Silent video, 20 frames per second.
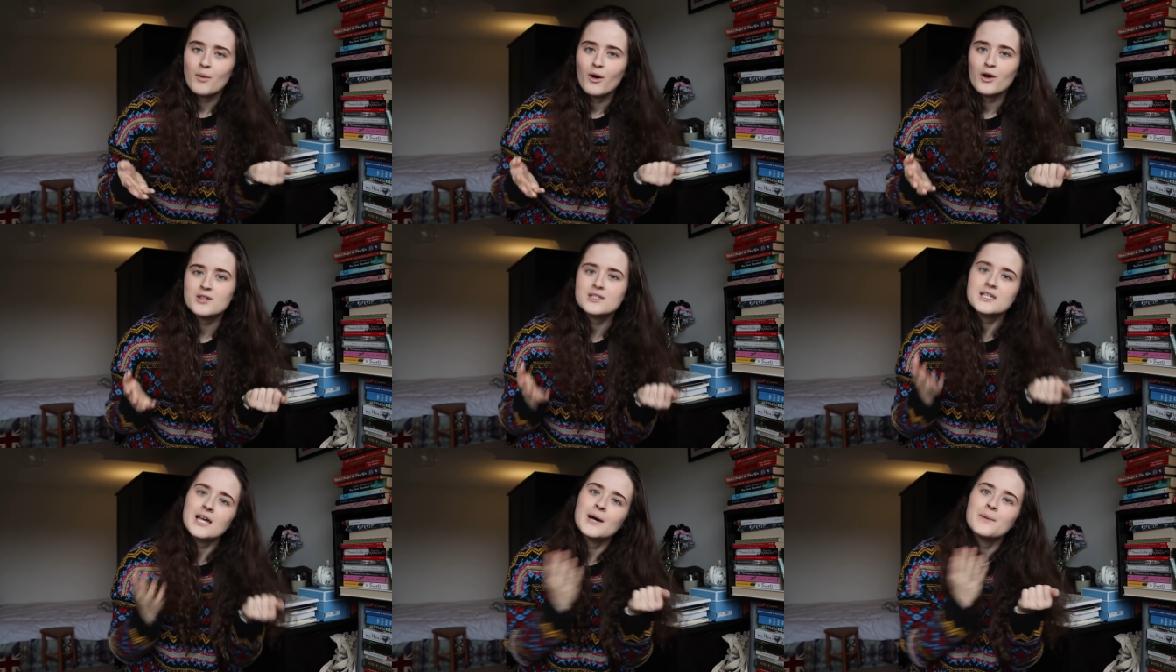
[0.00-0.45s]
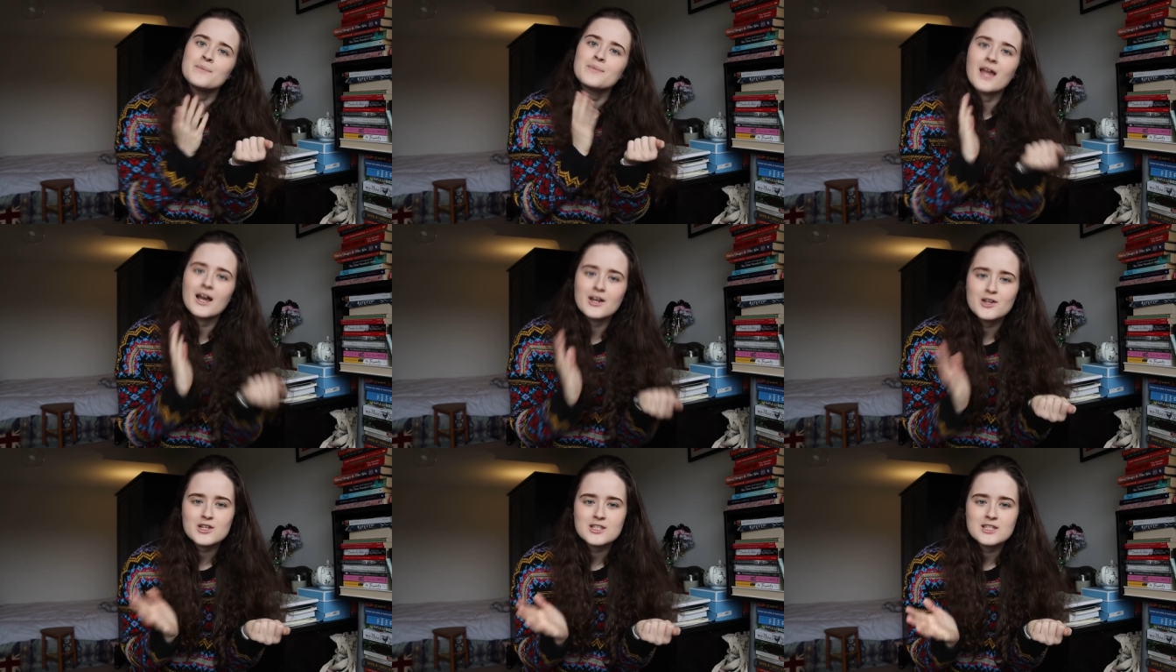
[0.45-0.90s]
But also,
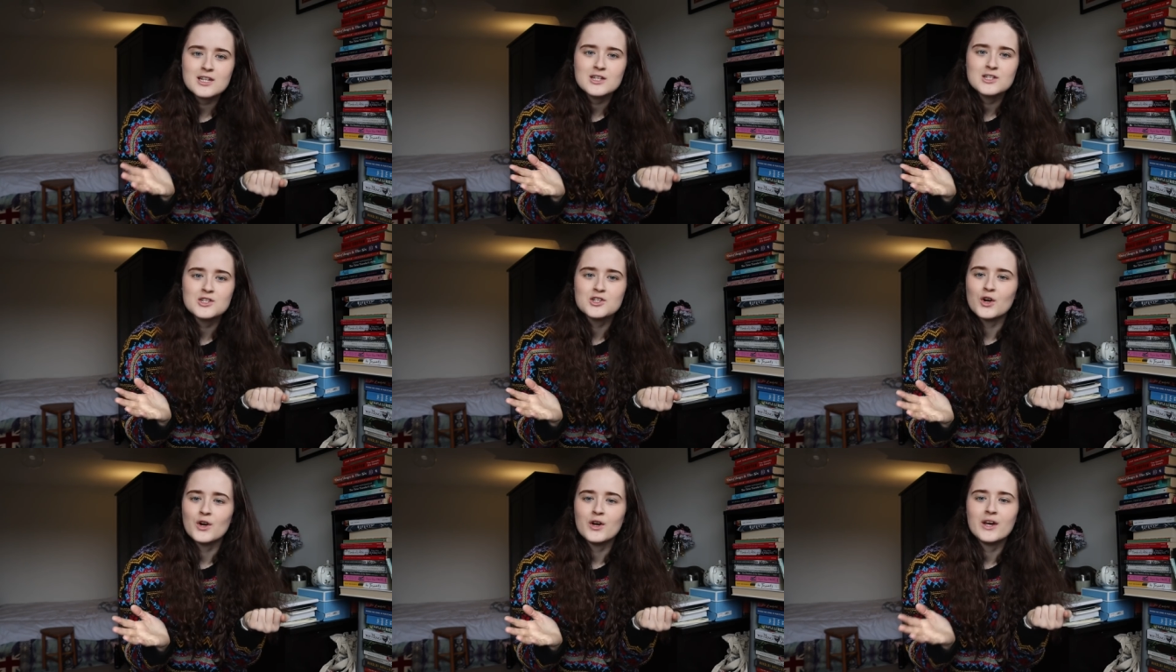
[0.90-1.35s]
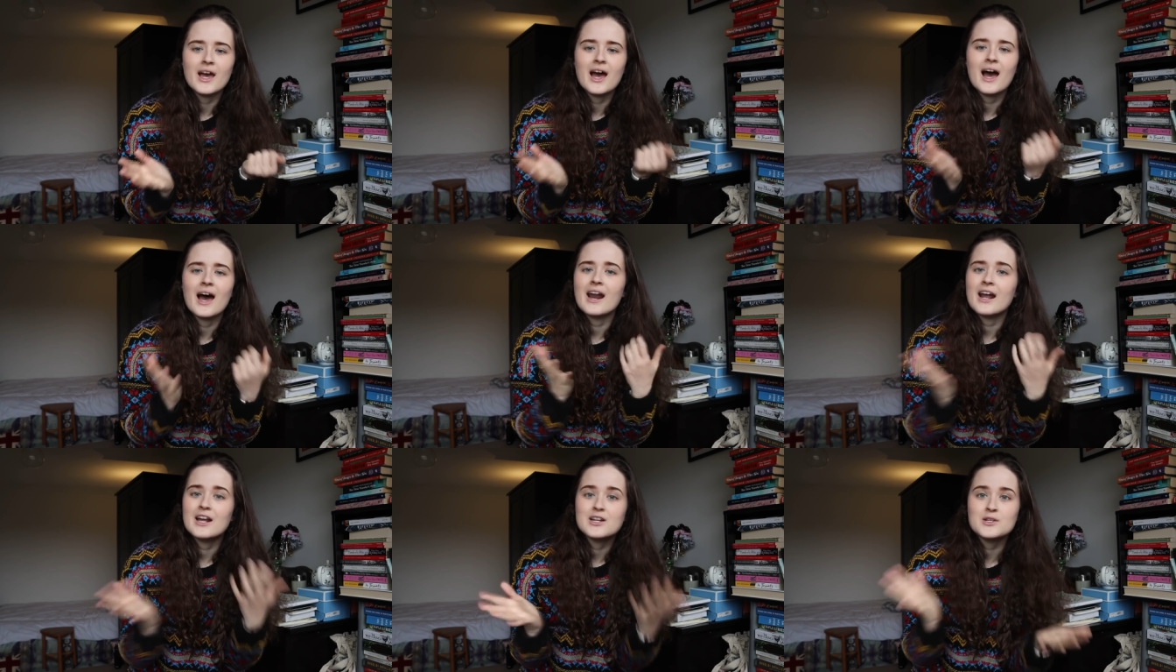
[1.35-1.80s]
I just enjoy it.
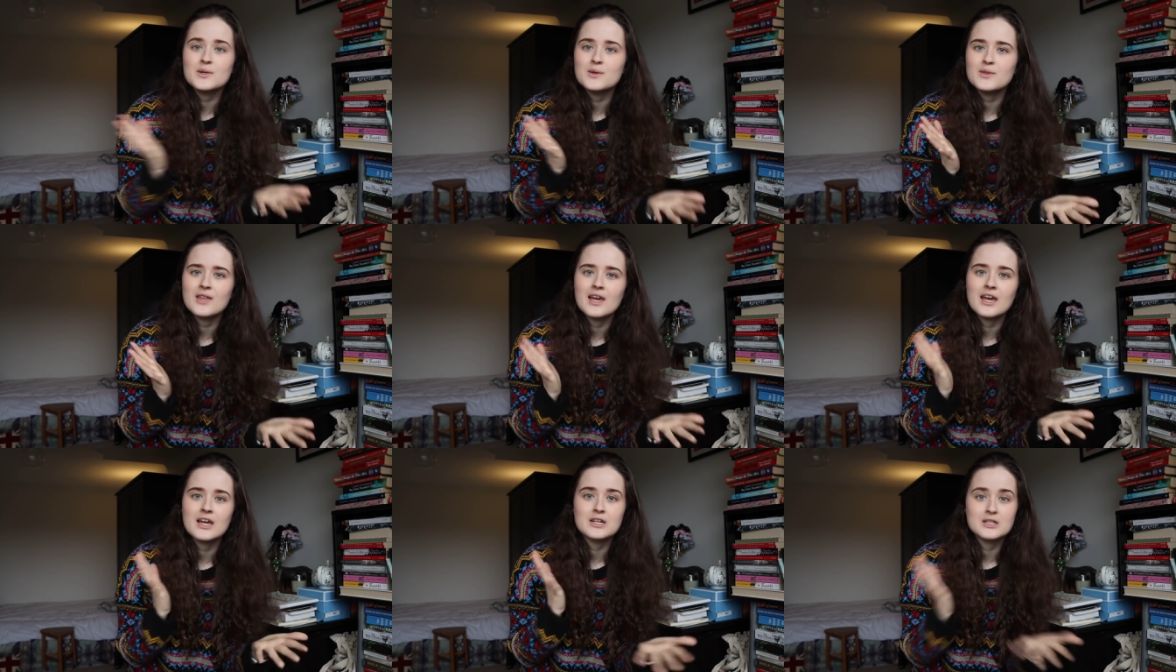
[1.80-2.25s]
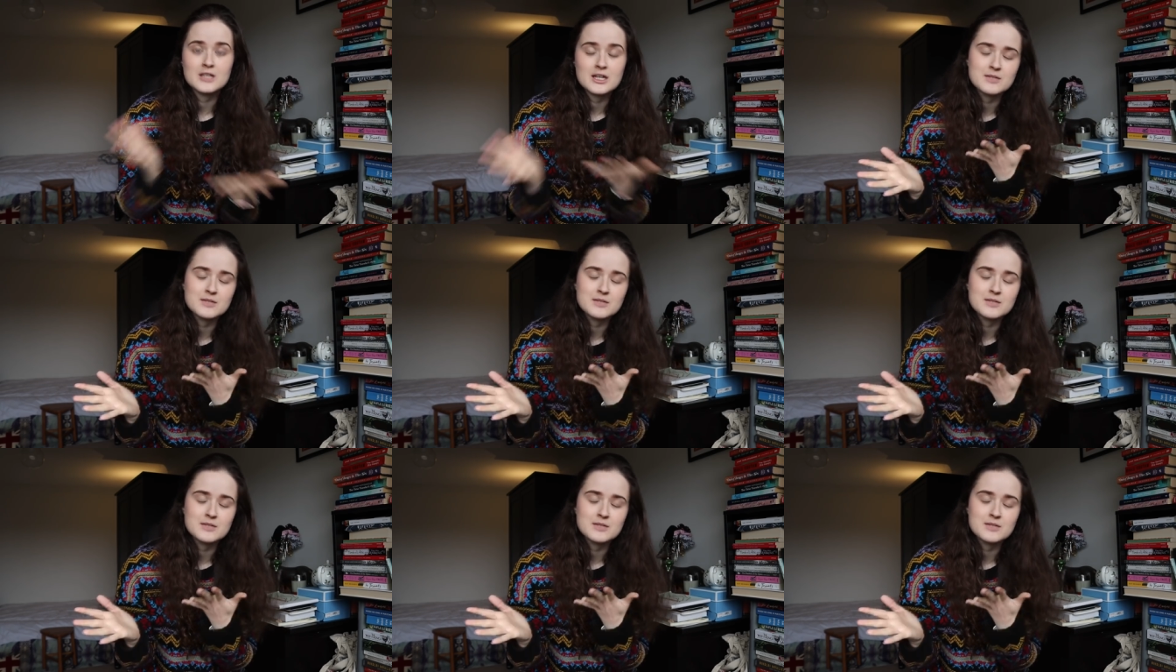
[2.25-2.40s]
And I do think,